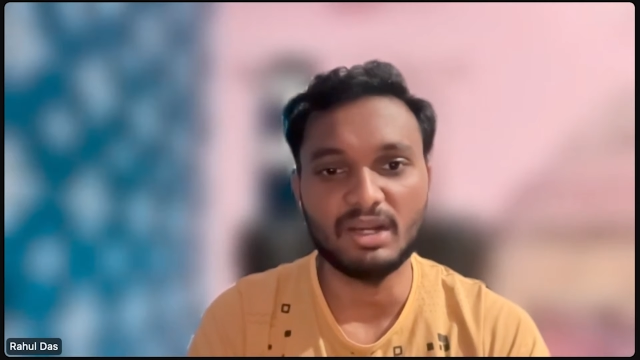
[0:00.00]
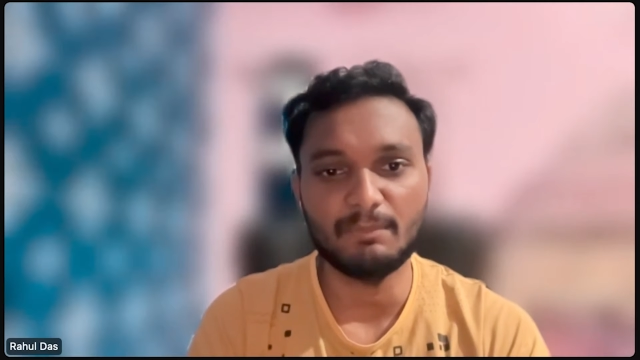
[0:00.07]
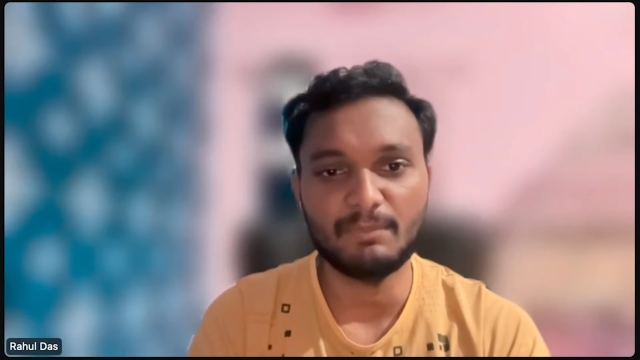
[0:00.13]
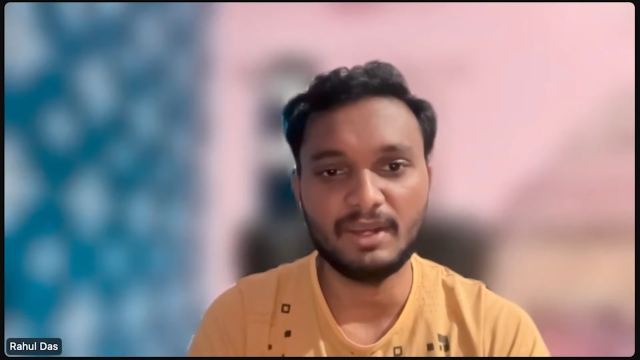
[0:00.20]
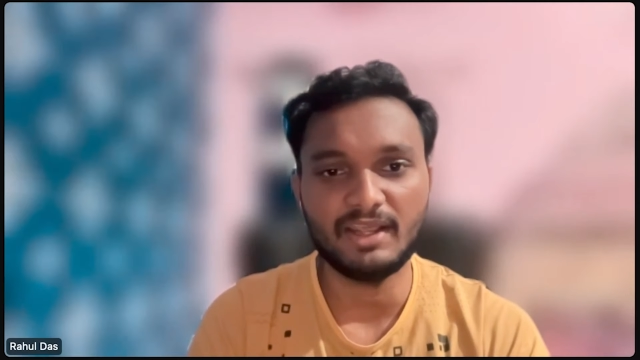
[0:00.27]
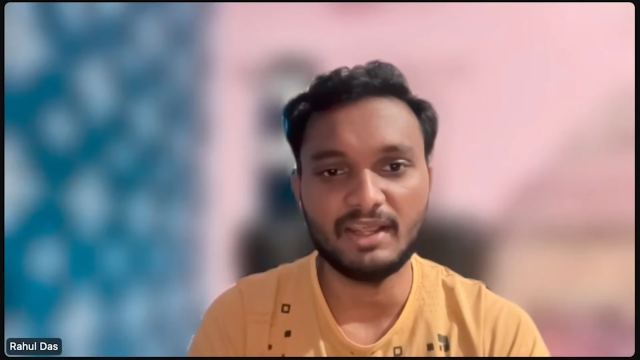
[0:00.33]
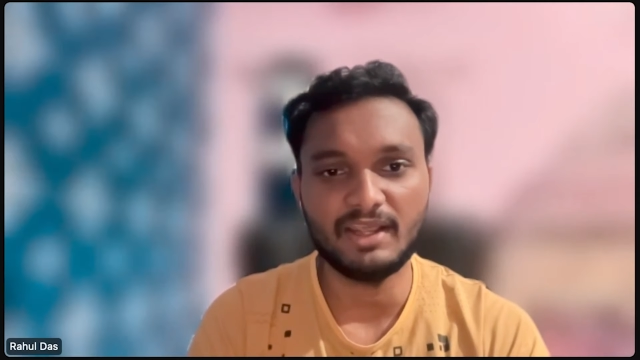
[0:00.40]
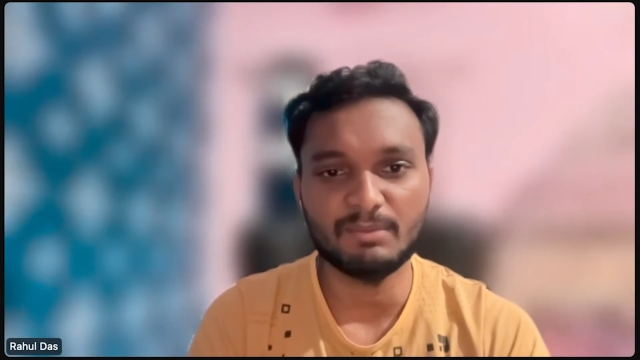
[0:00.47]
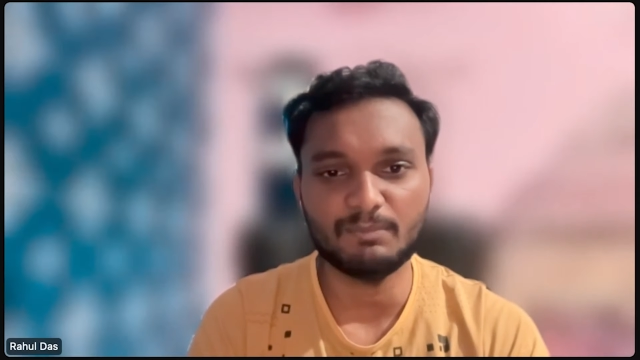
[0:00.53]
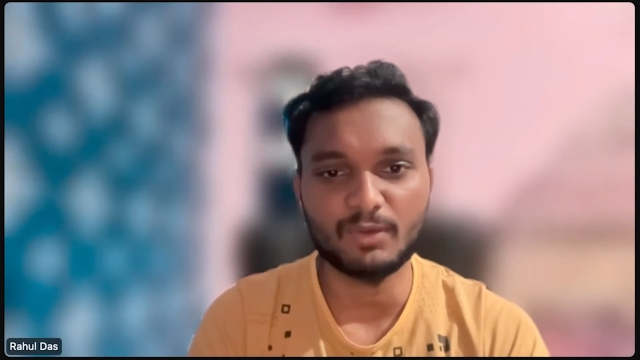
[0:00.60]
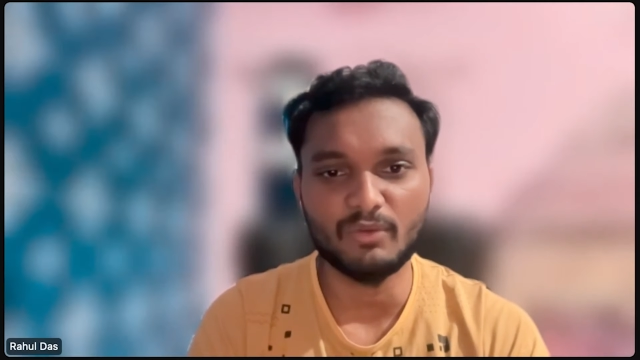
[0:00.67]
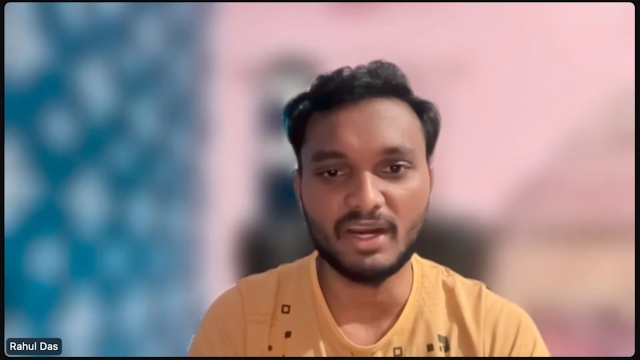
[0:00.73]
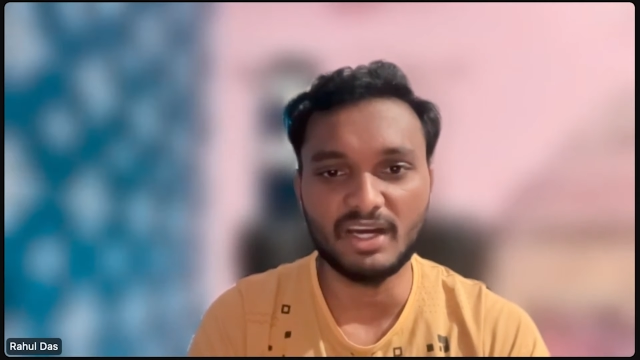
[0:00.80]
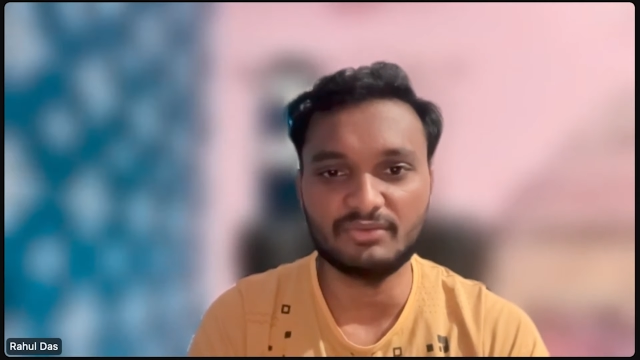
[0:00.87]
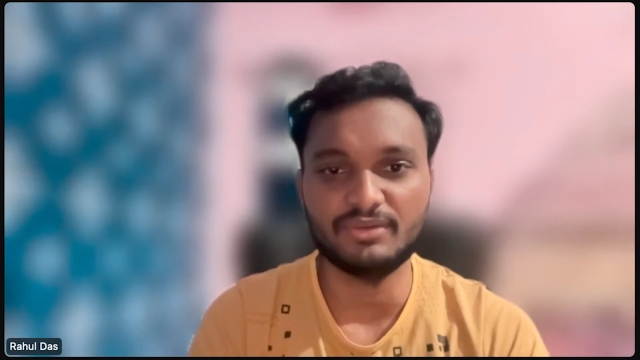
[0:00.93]
where one
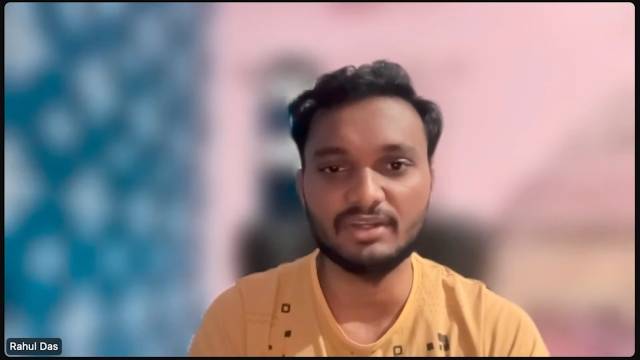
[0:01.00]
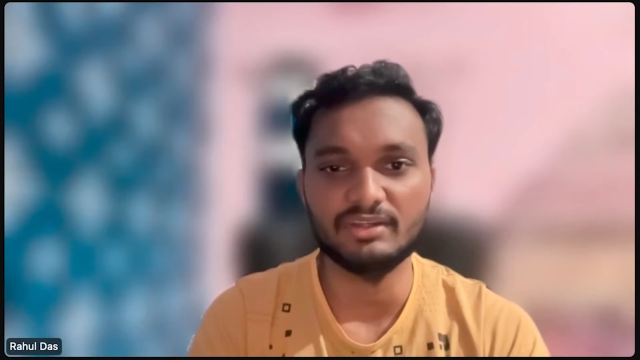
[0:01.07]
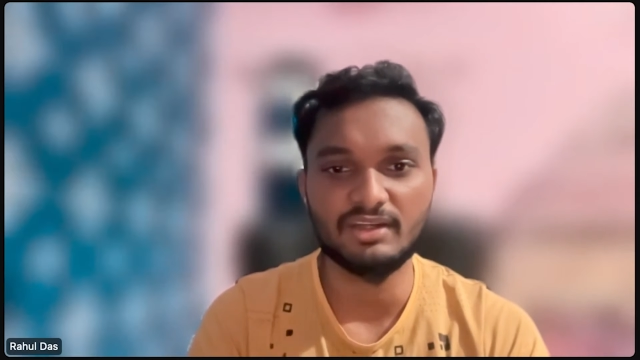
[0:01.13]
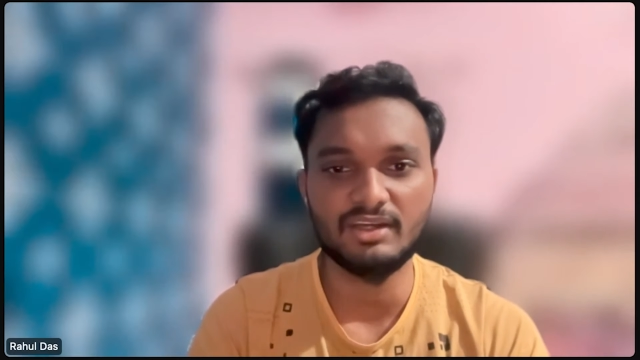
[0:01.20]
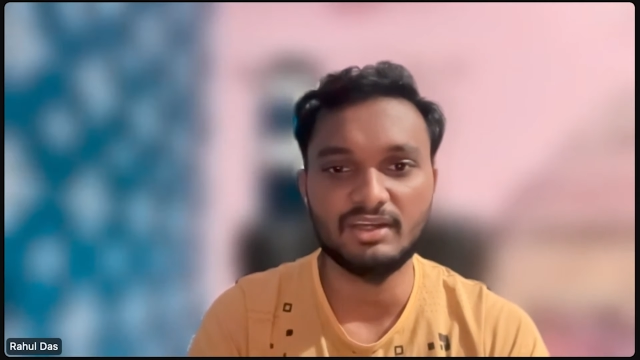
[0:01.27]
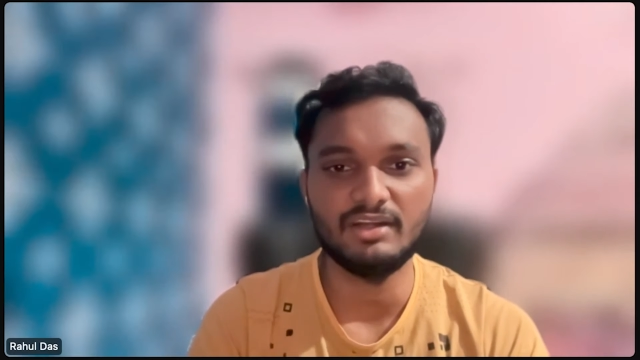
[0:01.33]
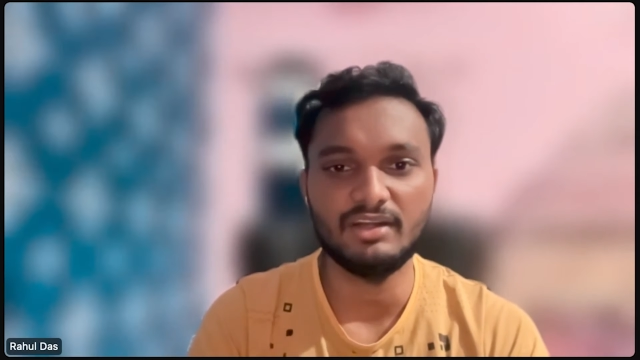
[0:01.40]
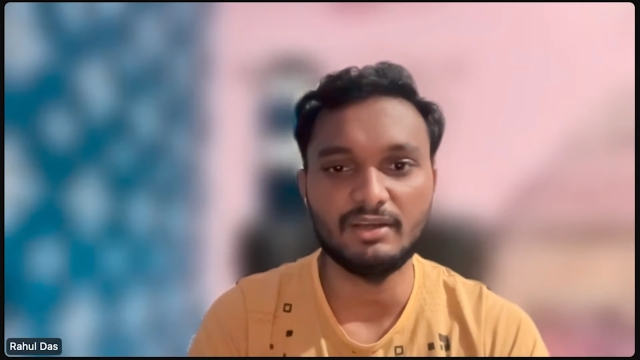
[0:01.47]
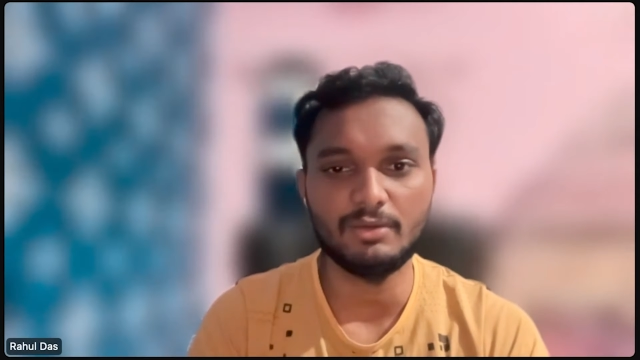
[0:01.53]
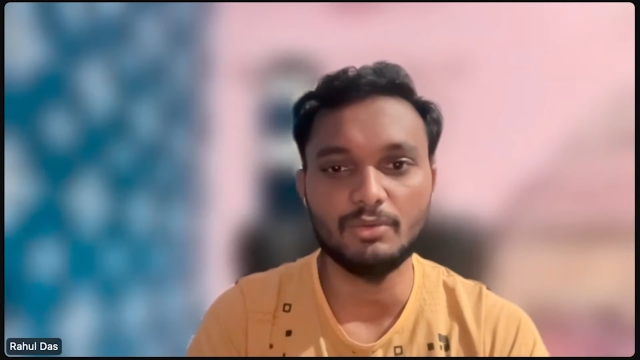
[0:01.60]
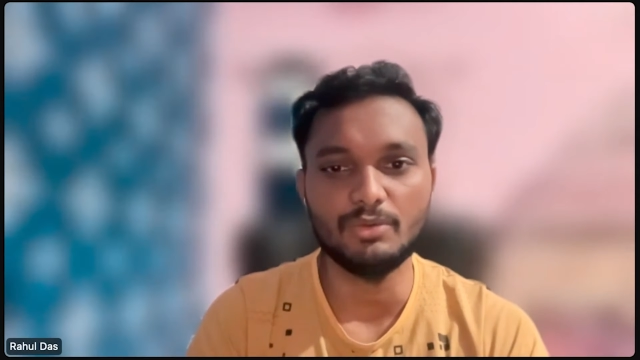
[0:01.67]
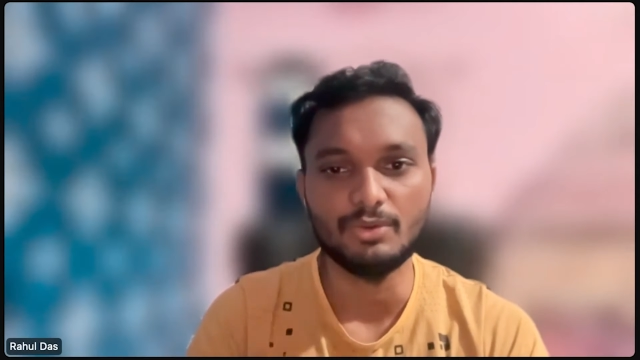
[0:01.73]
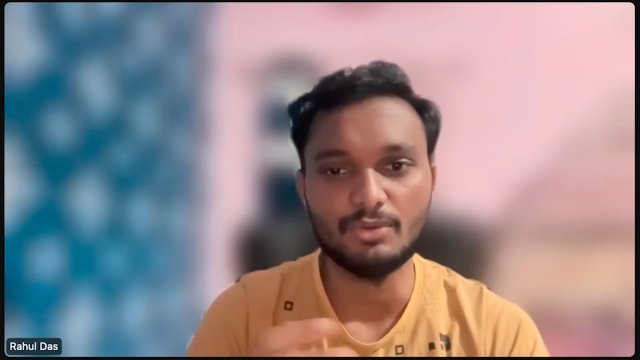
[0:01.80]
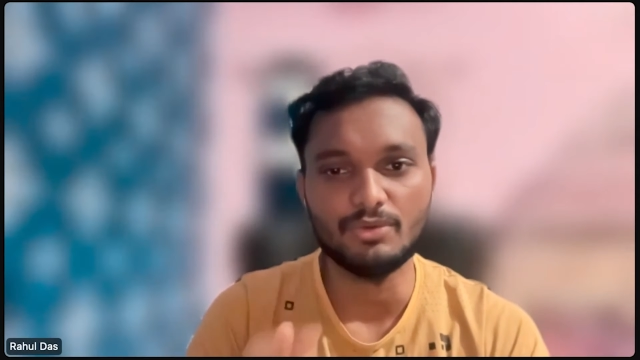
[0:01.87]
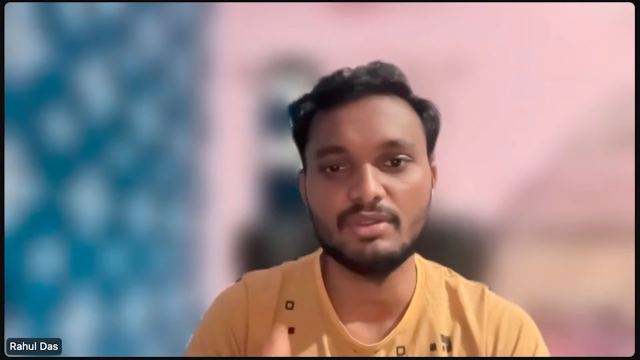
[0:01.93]
application provides
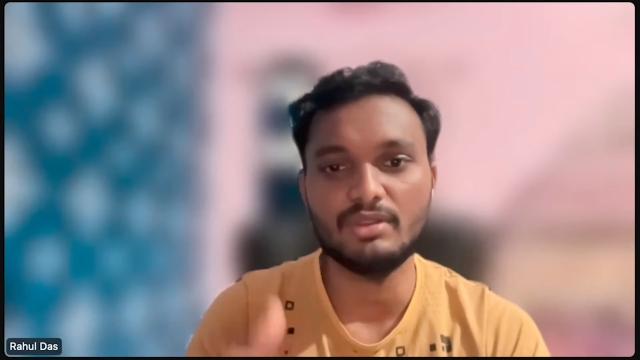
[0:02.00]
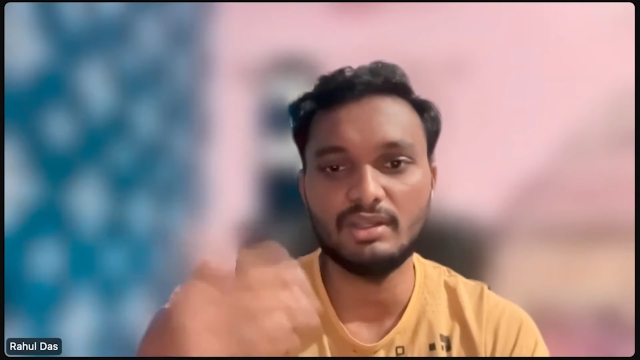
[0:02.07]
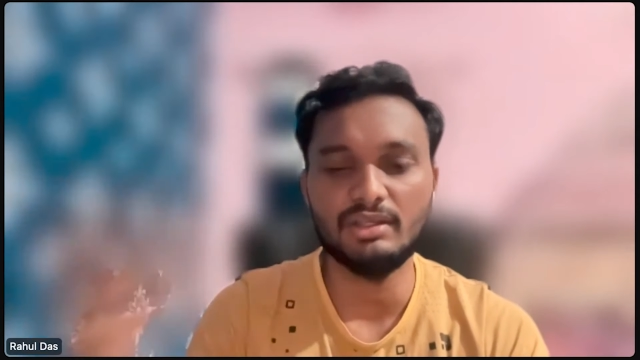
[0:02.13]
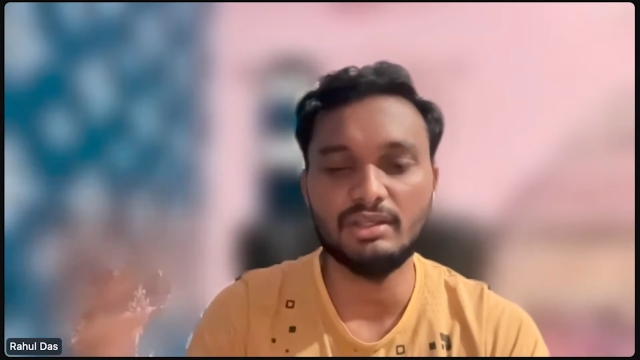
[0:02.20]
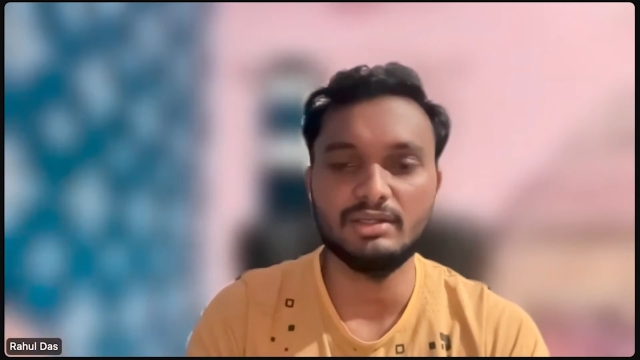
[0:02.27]
functionality to use